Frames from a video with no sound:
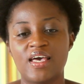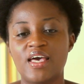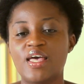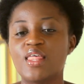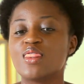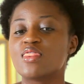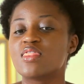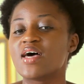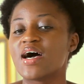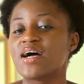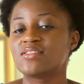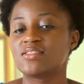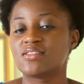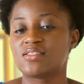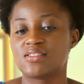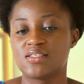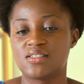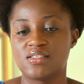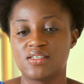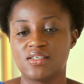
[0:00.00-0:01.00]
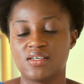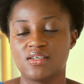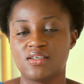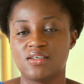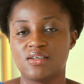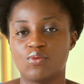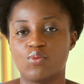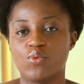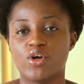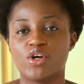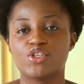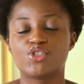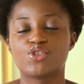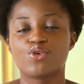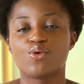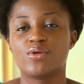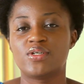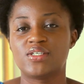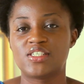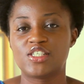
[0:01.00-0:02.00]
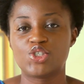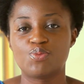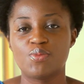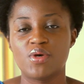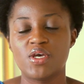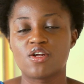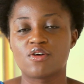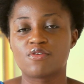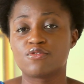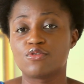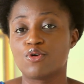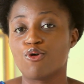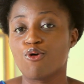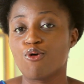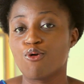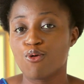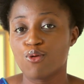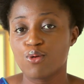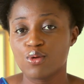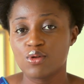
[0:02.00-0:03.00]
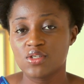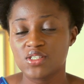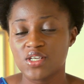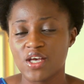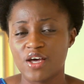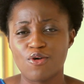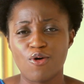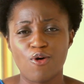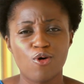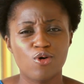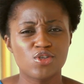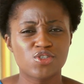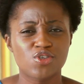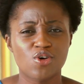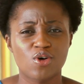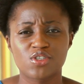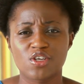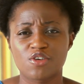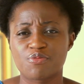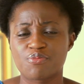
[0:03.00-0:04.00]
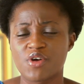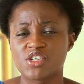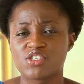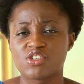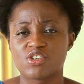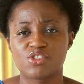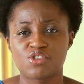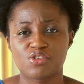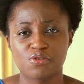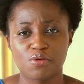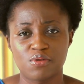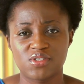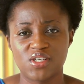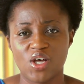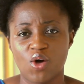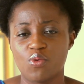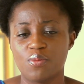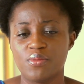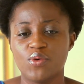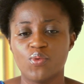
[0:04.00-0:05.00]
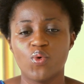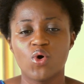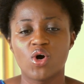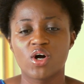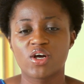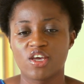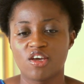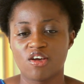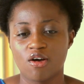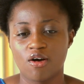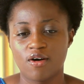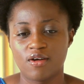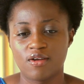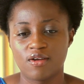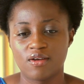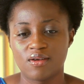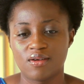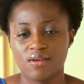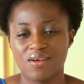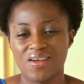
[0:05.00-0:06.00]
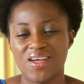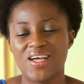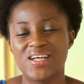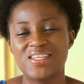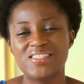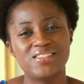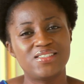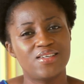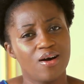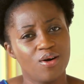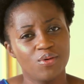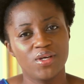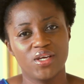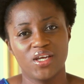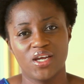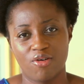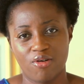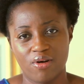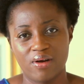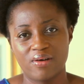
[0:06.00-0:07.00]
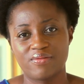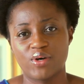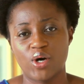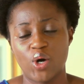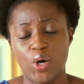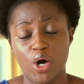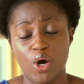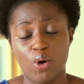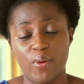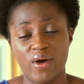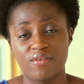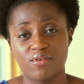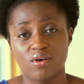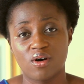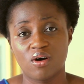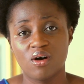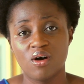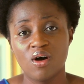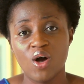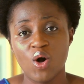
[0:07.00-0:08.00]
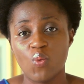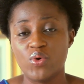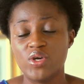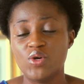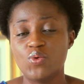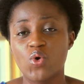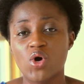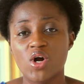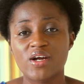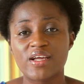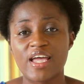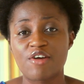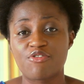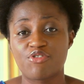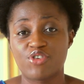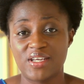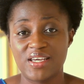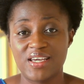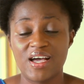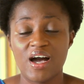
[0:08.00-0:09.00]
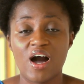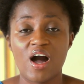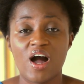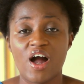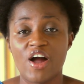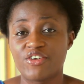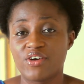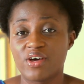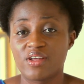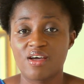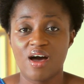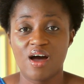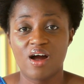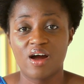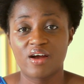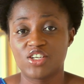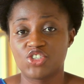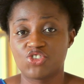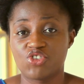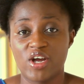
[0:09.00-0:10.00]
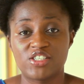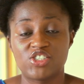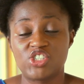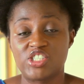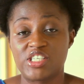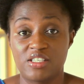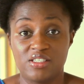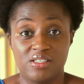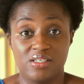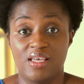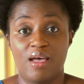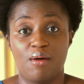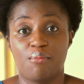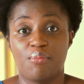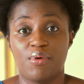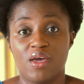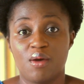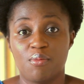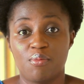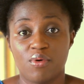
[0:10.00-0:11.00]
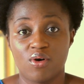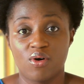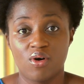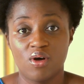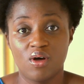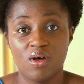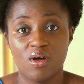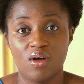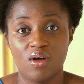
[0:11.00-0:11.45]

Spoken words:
In that city, we are told it is made of gold and all sorts of precious stones that we'll be walking on. Down here, however, we work every day harder and harder trying to get paper.